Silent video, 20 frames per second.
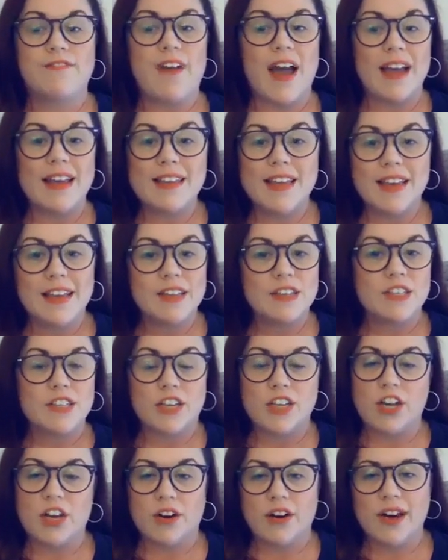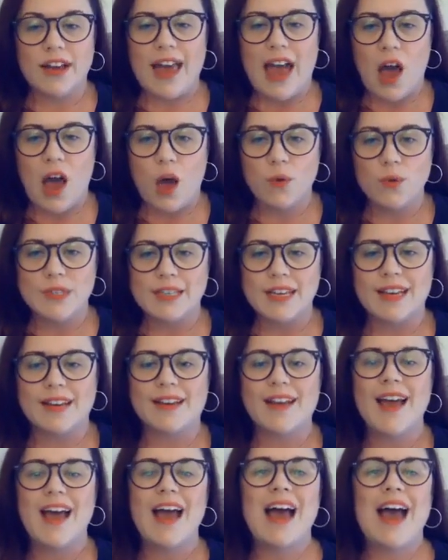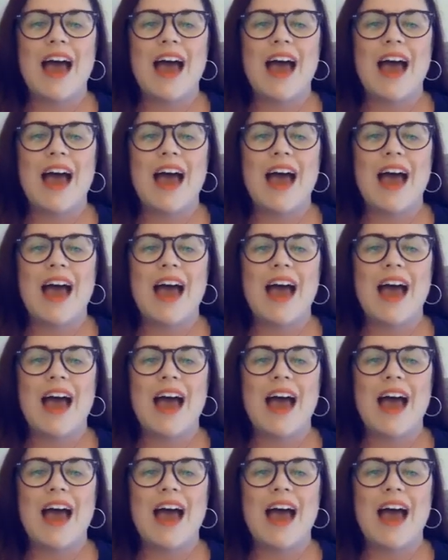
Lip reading: finding and securing housing.